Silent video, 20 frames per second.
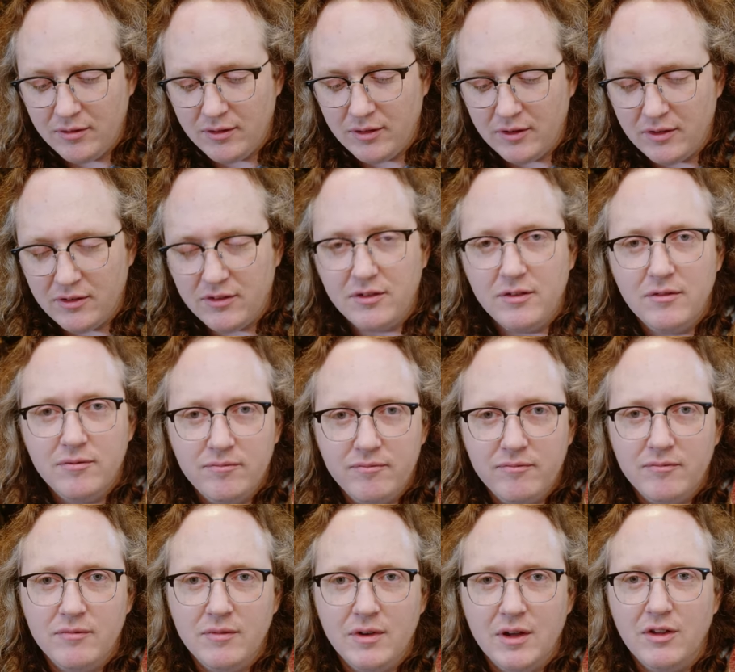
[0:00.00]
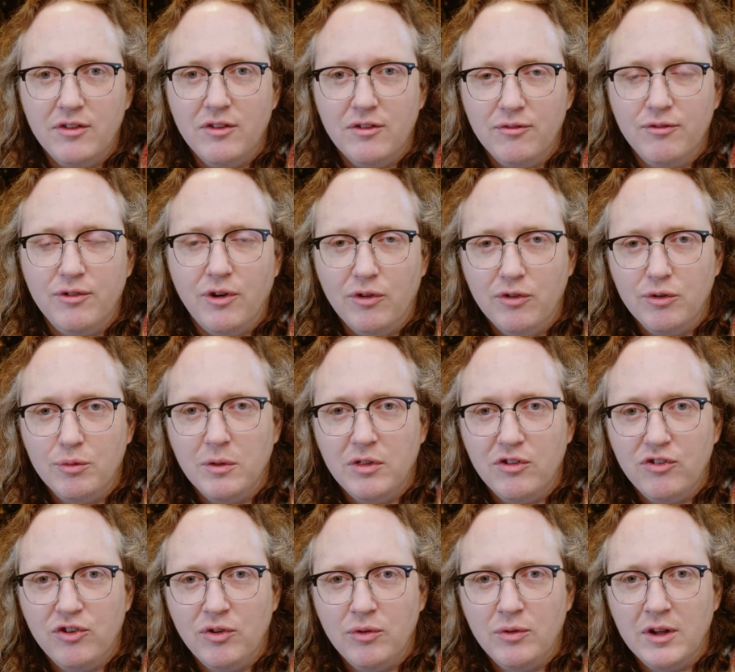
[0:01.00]
that is involved with
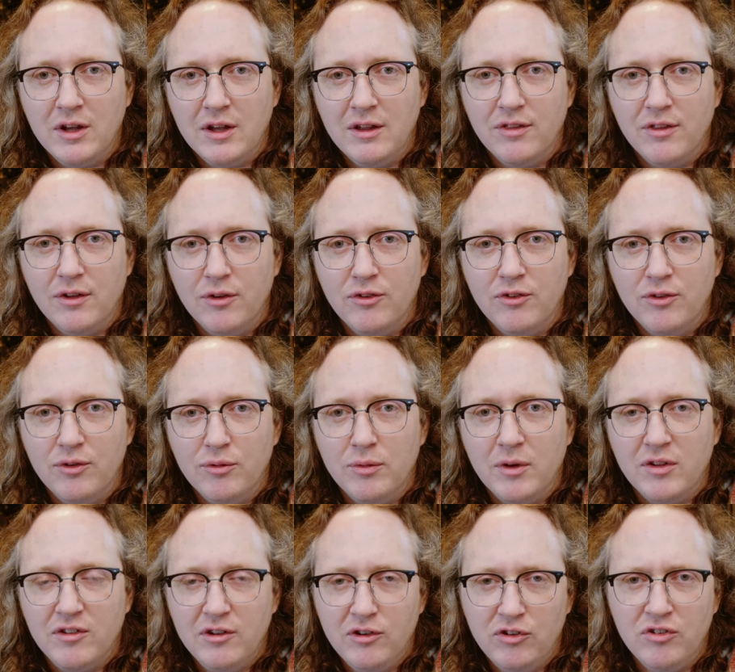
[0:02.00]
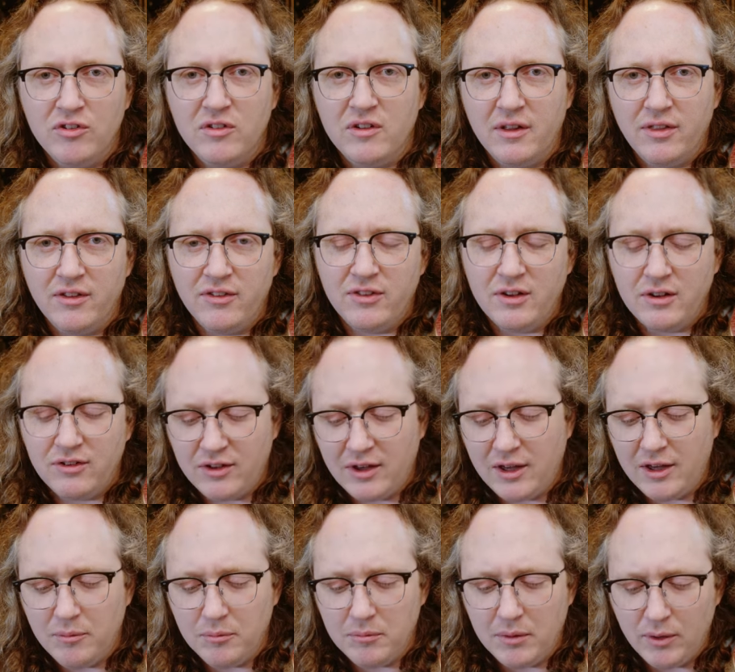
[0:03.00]
shooting at those sort of resolutions, like the six
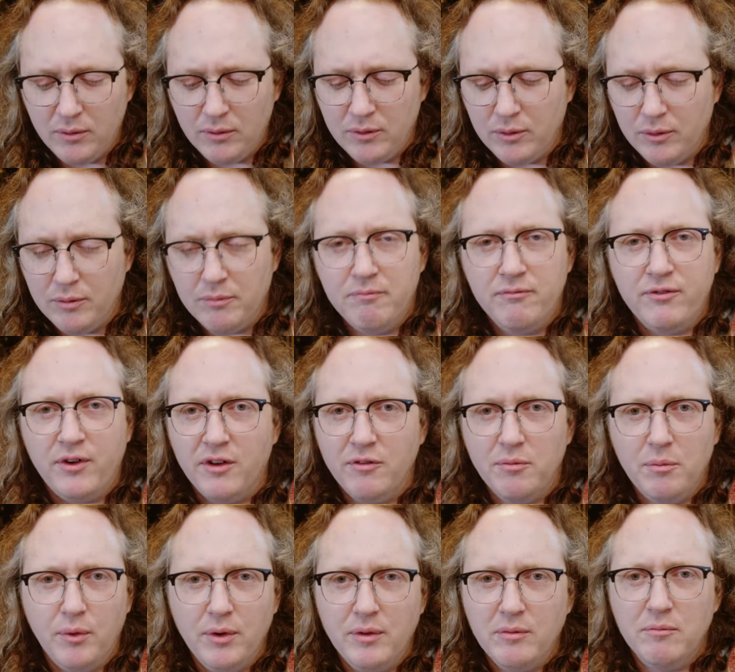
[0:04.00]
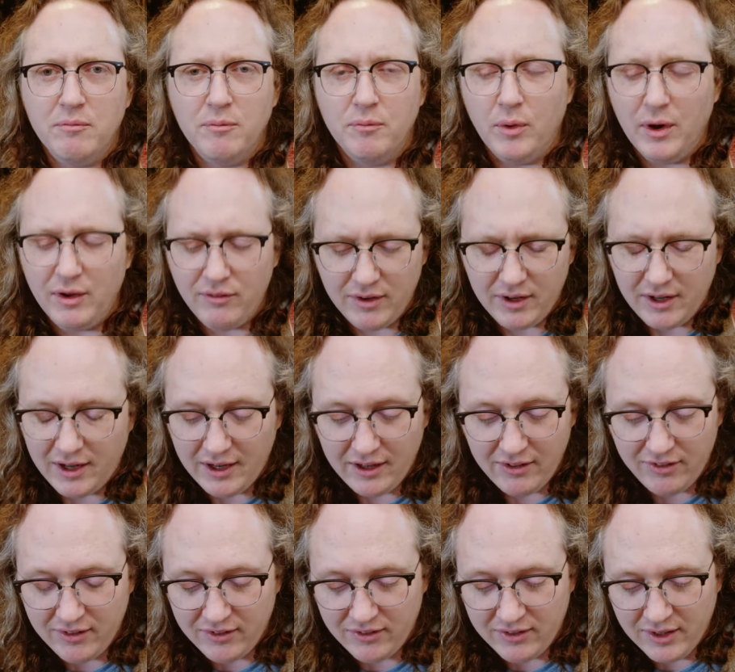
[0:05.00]
K mode or five point whatever K
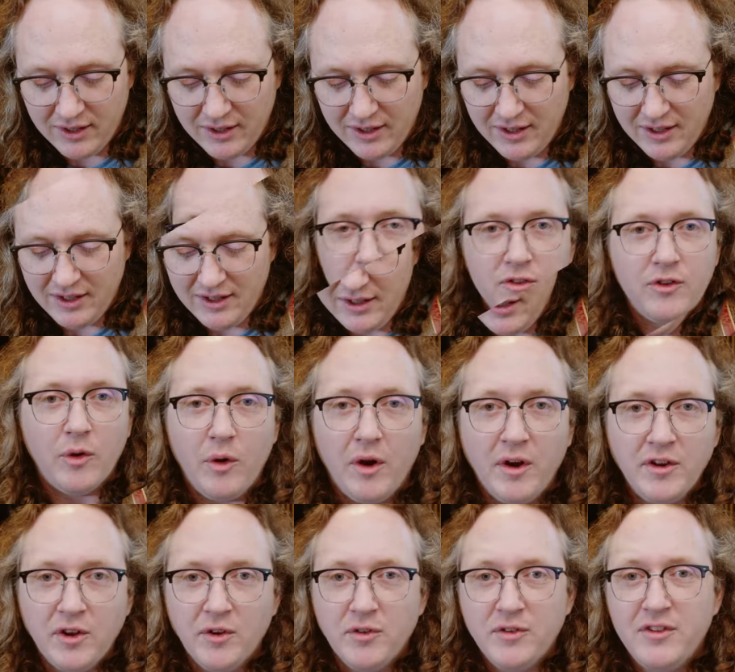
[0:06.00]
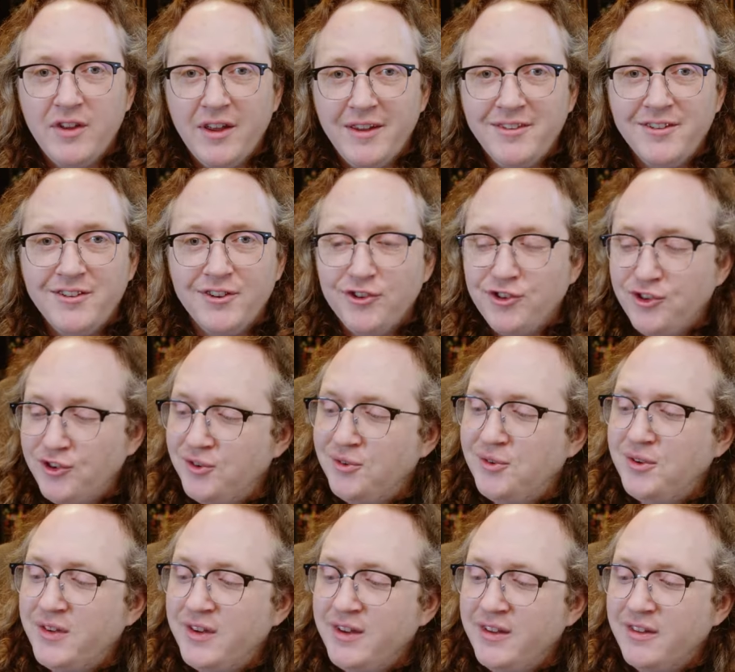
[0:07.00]
it is. So I don't tend to
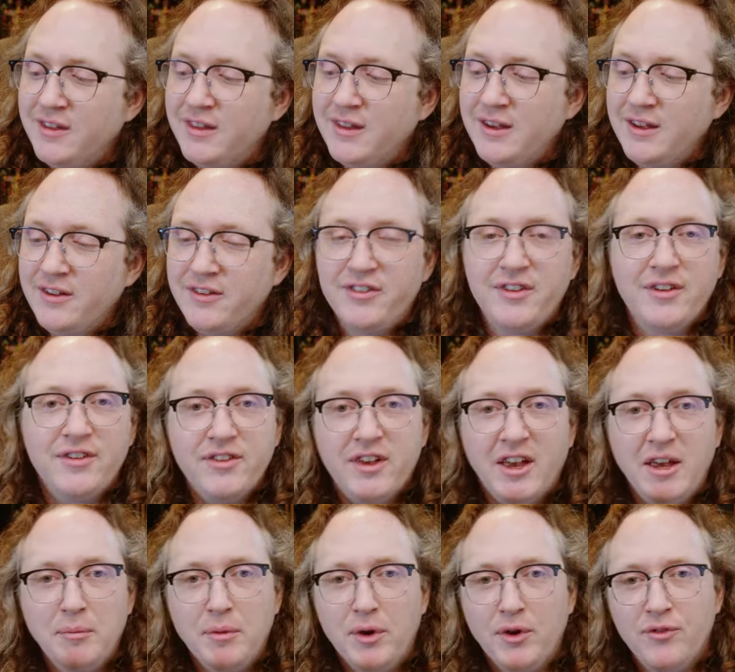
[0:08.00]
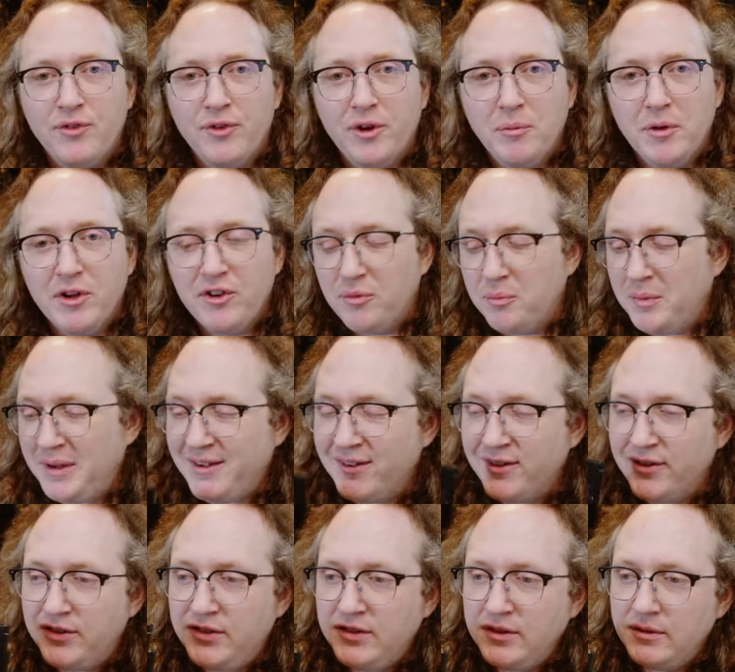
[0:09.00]
shoot in the six K mode very much
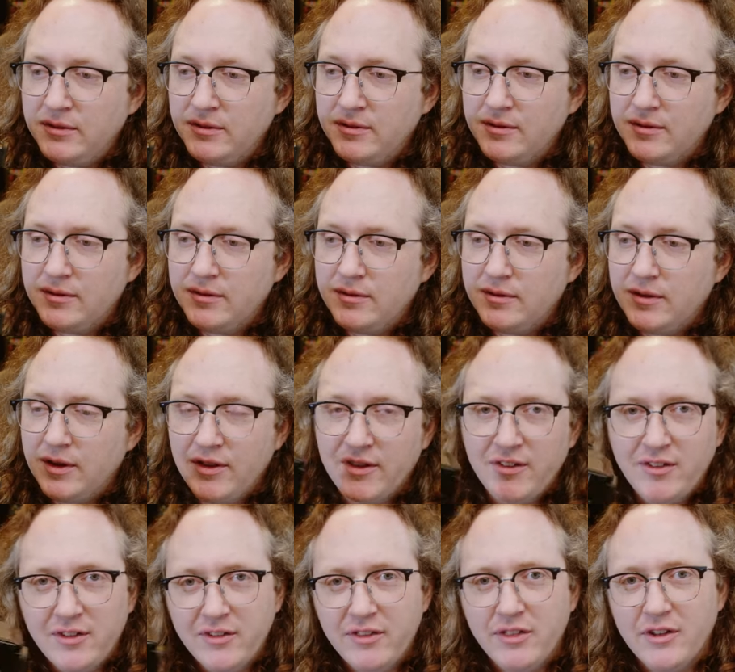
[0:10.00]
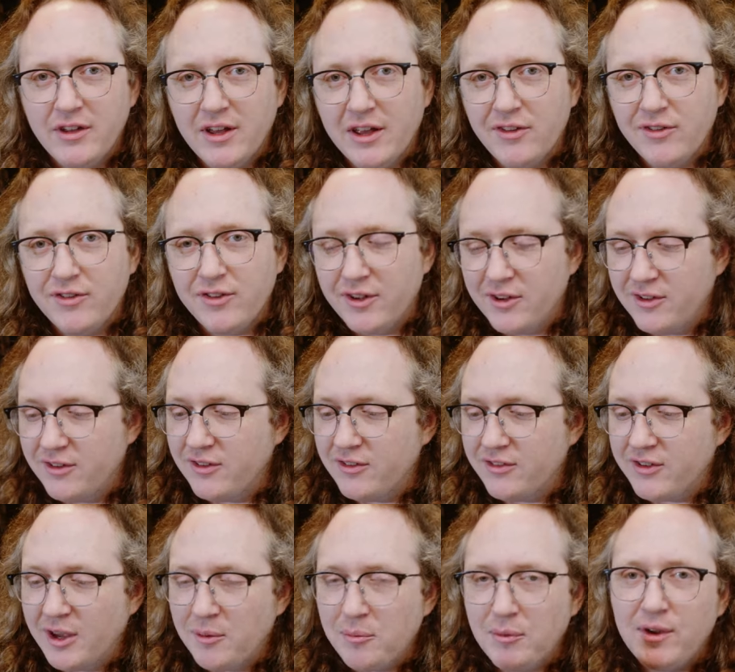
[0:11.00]
because, and this is the downside to
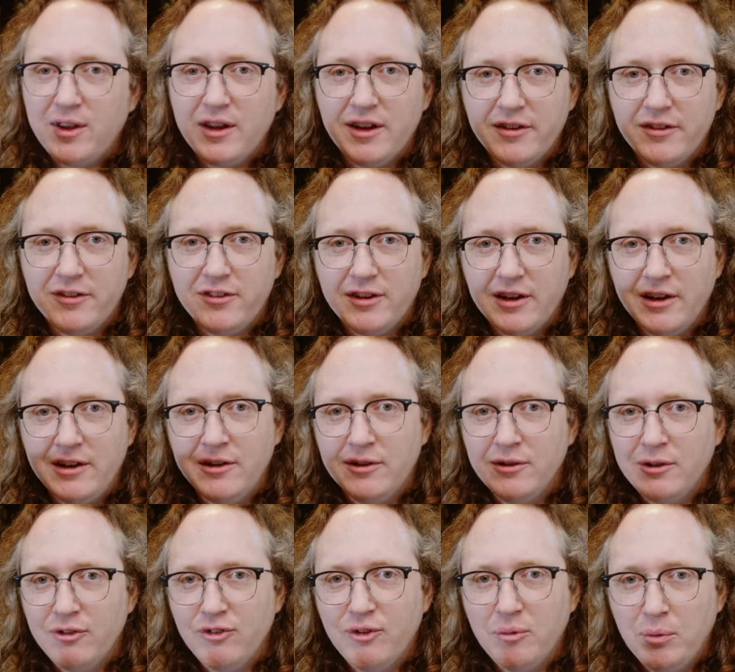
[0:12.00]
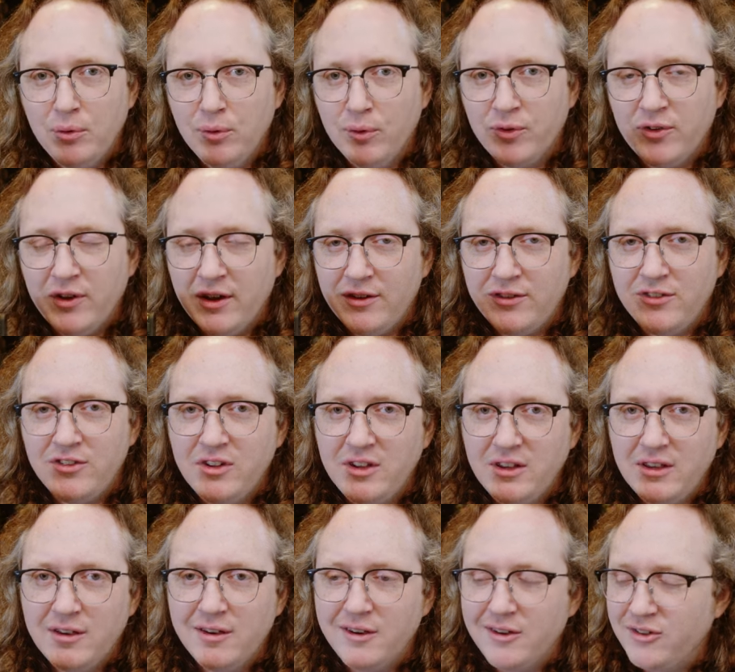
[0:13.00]
this camera, it still only supports S
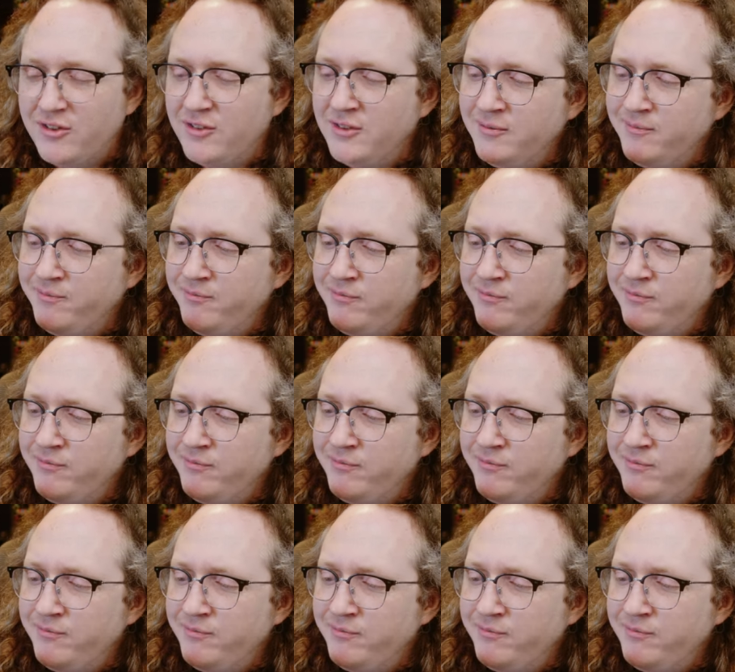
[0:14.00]
D cards.